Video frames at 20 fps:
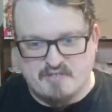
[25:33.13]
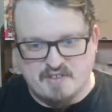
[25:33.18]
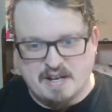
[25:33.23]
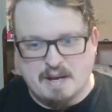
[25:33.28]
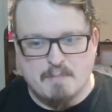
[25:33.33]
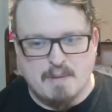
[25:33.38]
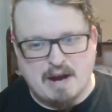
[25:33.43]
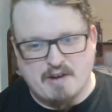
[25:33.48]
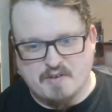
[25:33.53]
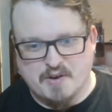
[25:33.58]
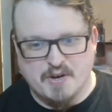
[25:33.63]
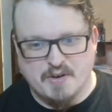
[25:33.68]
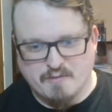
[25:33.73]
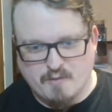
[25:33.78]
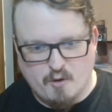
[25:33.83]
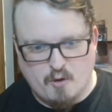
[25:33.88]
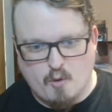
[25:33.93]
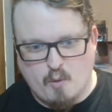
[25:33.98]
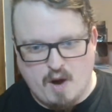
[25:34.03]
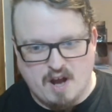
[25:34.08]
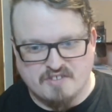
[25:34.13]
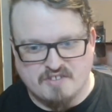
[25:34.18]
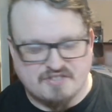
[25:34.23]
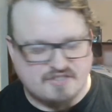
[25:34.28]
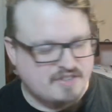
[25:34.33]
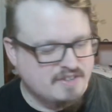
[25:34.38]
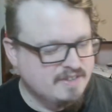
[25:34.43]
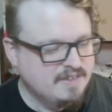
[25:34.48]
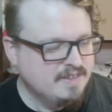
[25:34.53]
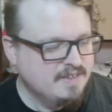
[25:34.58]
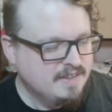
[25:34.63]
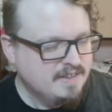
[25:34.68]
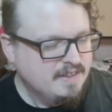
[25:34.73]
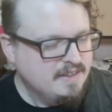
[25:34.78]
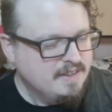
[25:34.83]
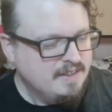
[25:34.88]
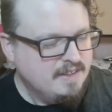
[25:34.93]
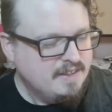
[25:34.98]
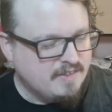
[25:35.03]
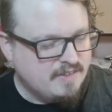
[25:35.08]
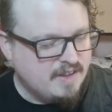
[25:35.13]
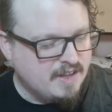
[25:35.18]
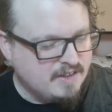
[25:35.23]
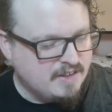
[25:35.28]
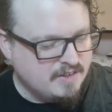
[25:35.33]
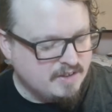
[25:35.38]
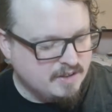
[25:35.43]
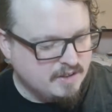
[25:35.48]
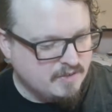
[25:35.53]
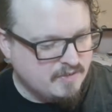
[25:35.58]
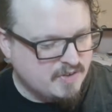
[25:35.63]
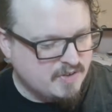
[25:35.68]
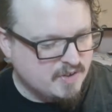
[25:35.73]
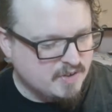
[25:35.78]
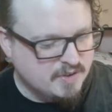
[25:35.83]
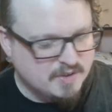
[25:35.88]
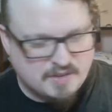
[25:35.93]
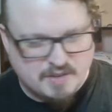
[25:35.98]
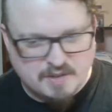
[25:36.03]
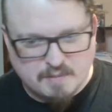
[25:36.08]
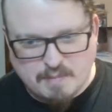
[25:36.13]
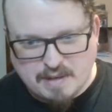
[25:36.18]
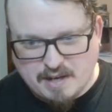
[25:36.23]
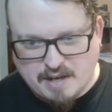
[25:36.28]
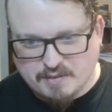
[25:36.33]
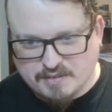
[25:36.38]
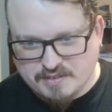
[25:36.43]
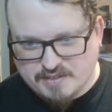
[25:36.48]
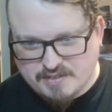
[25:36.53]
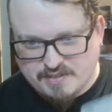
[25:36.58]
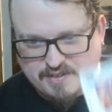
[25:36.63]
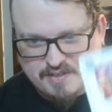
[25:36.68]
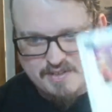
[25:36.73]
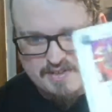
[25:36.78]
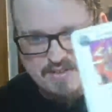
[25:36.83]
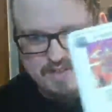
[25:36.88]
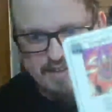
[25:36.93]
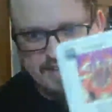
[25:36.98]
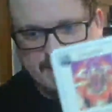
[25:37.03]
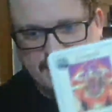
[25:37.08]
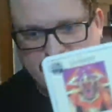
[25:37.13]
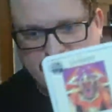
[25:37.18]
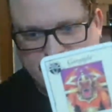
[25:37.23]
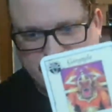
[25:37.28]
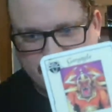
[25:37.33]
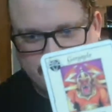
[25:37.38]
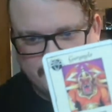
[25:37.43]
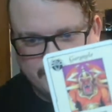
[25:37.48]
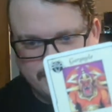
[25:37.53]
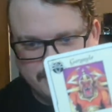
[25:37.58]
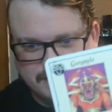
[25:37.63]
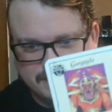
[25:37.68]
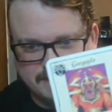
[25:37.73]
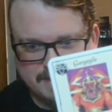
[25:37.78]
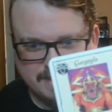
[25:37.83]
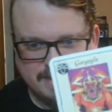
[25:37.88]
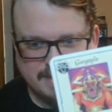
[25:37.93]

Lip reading: thing about Hero Quest, then you'll have heard about the gargoyle.